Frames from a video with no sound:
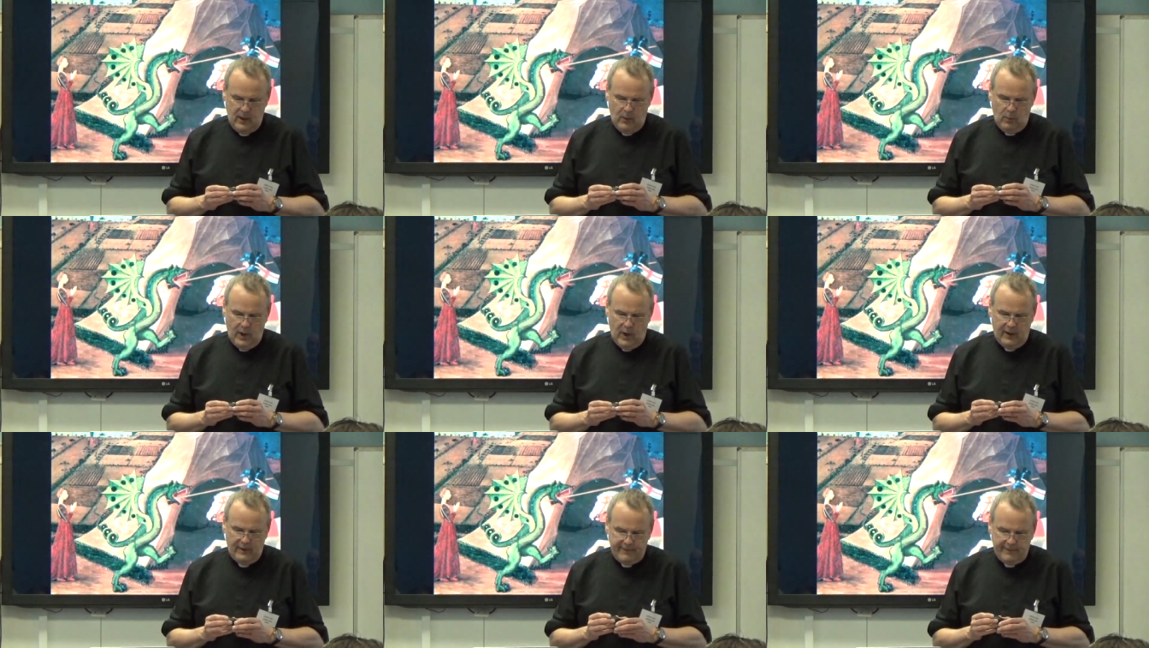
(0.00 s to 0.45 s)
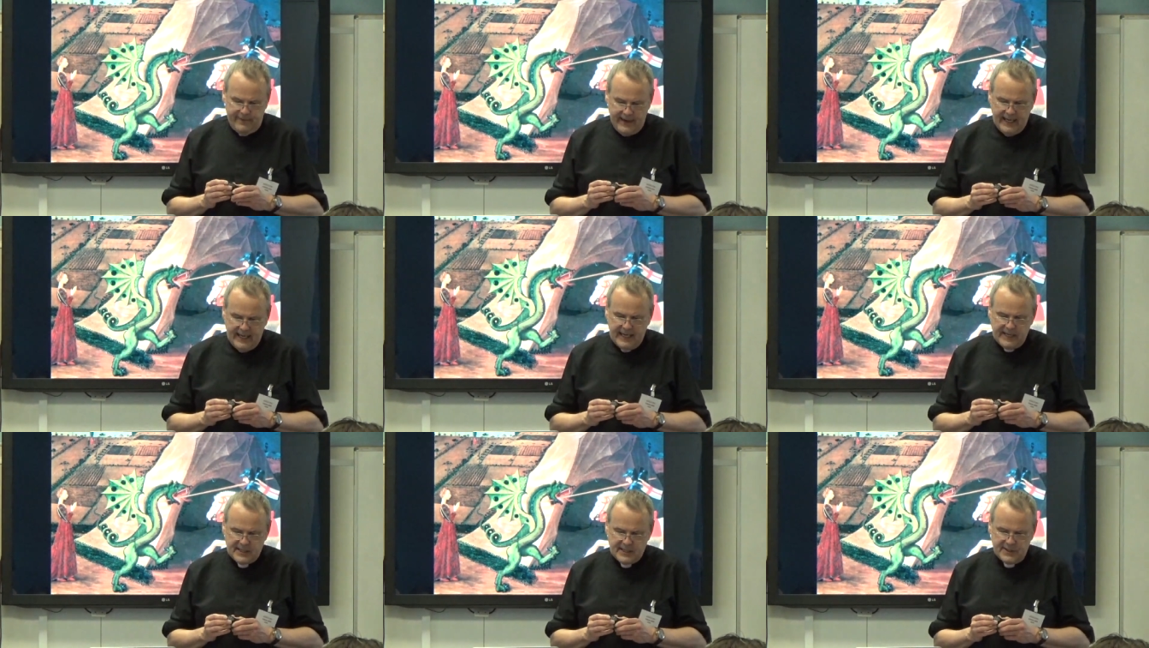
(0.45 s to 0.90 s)
while
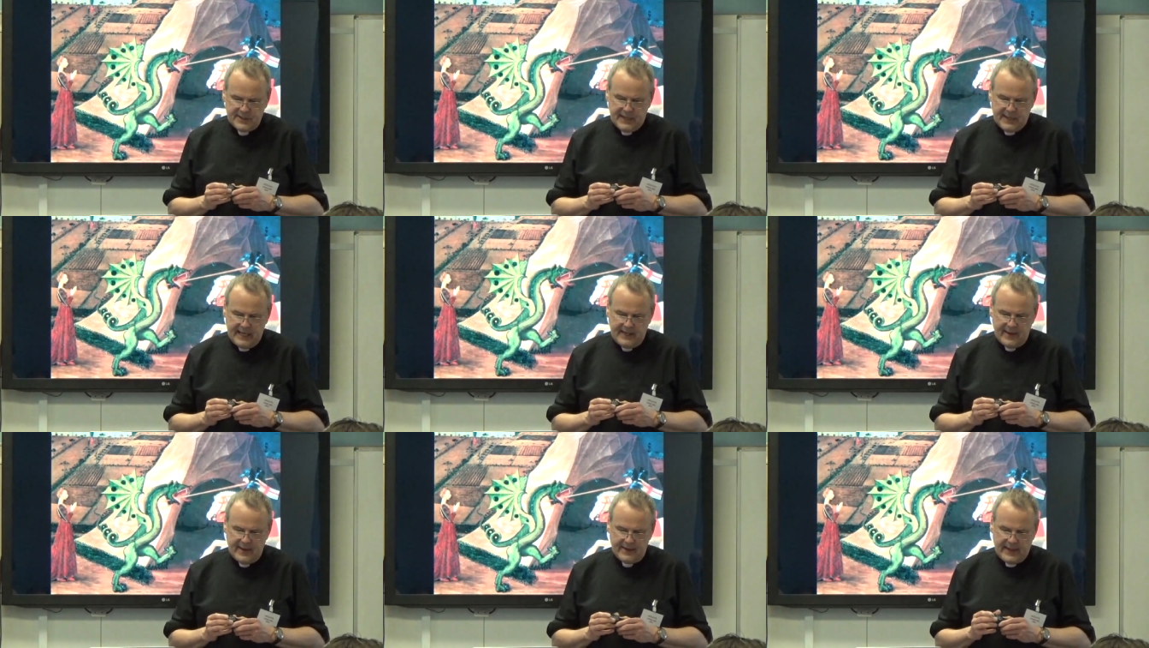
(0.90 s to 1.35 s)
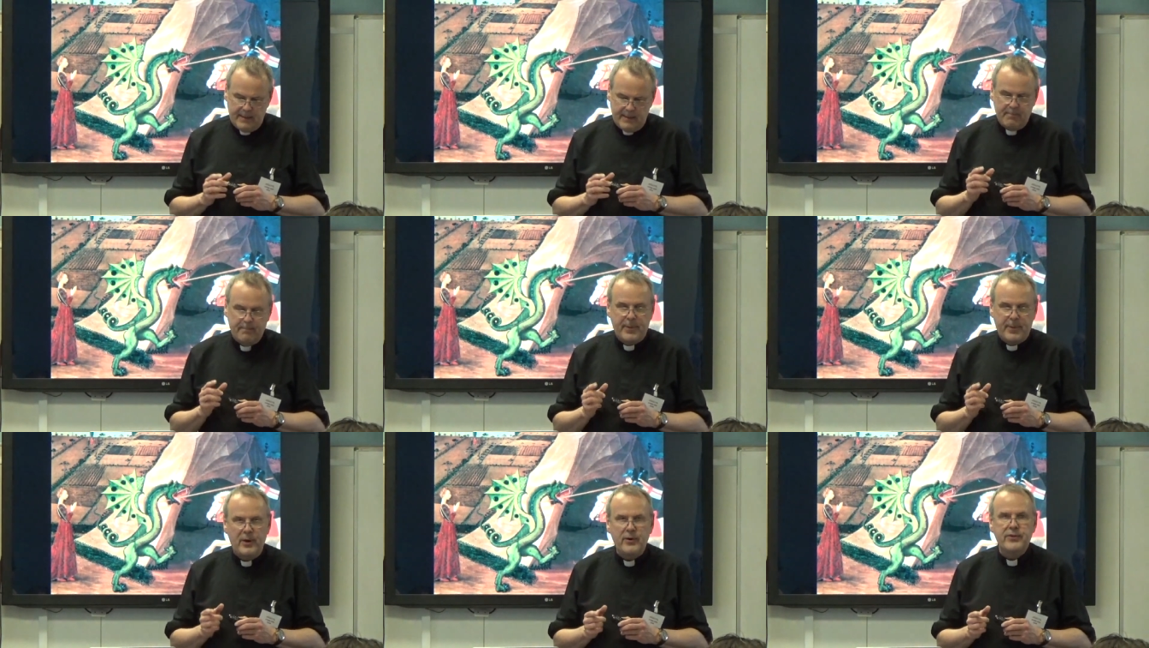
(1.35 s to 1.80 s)
failing to see that they
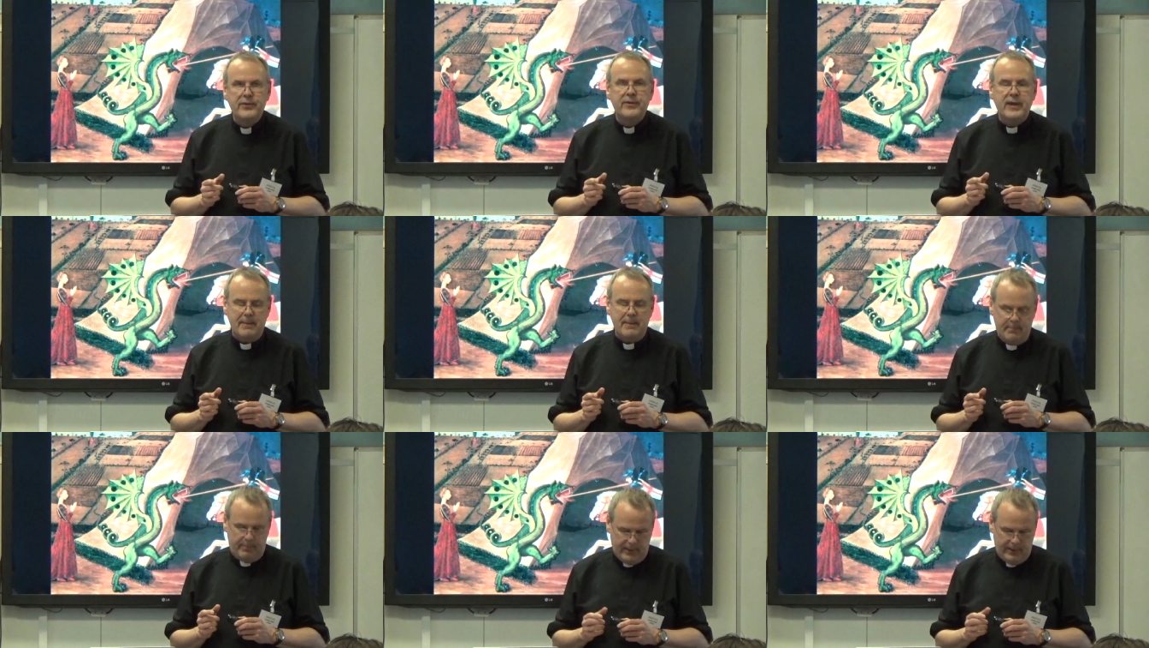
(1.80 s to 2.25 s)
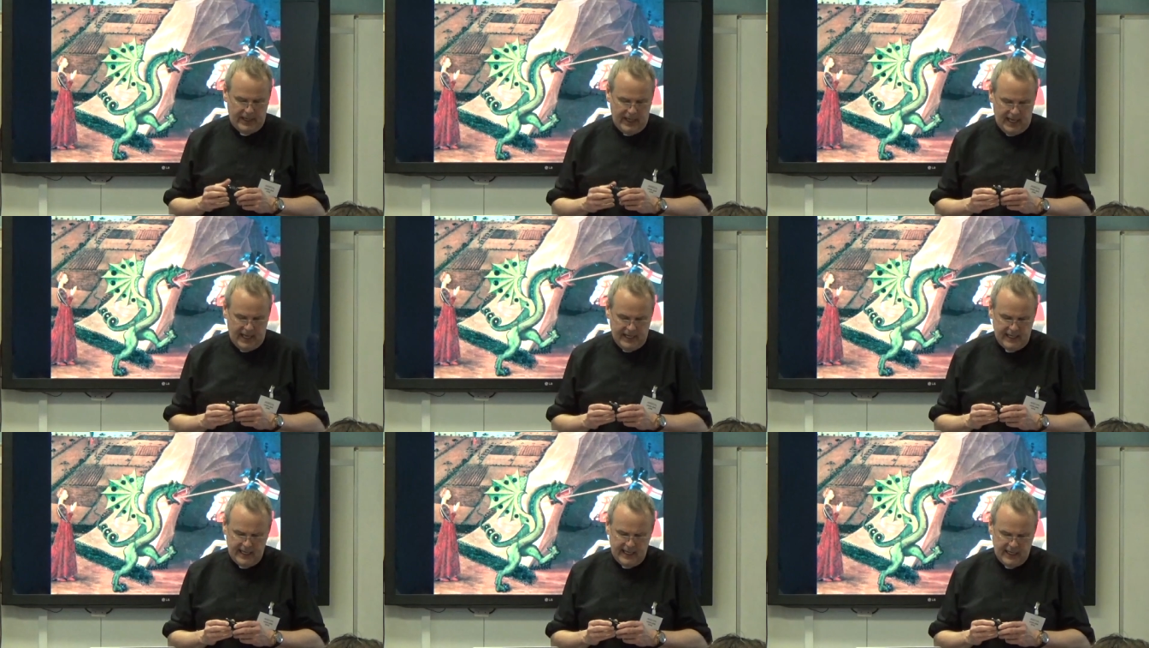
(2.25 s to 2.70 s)
both
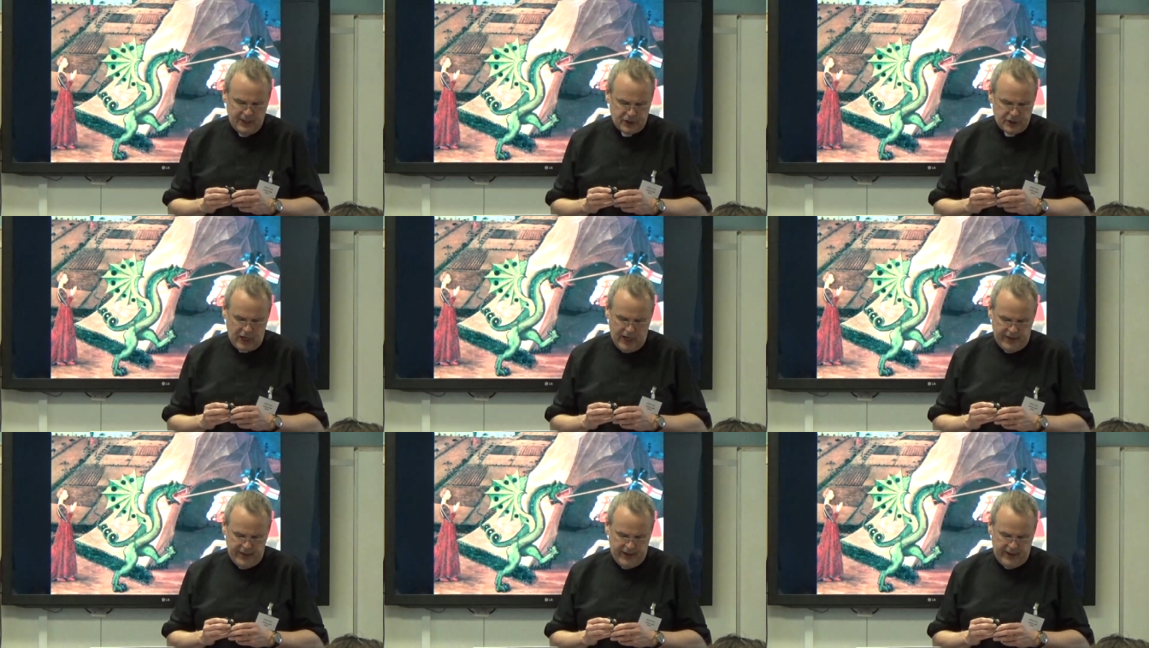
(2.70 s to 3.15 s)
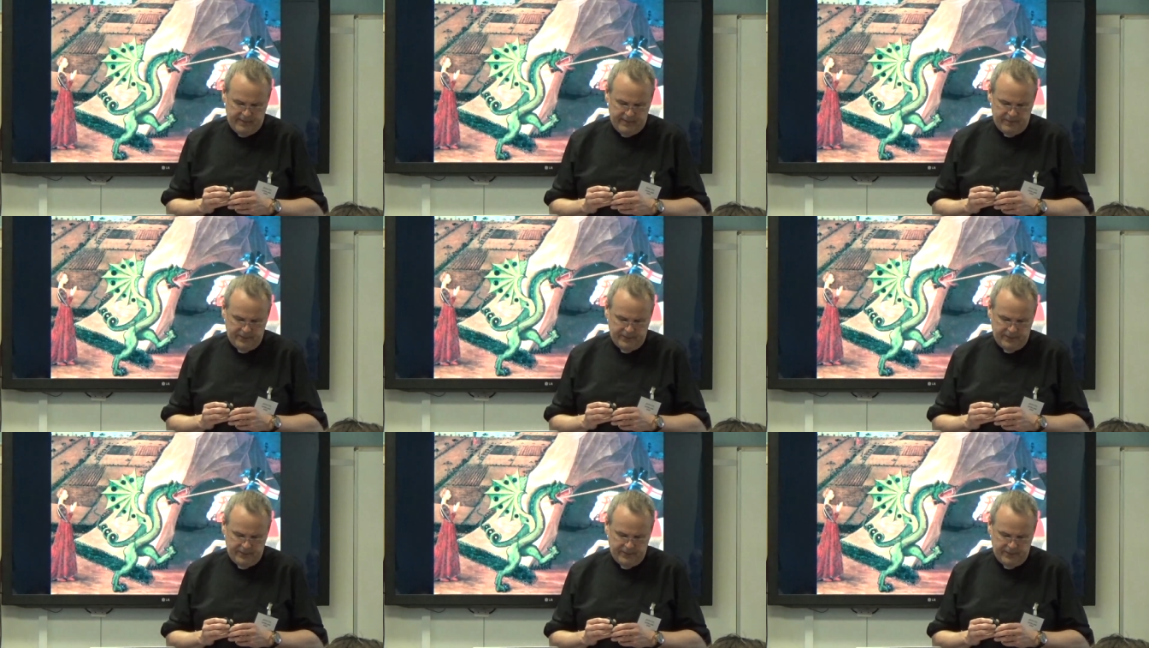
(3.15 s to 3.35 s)
imply each other.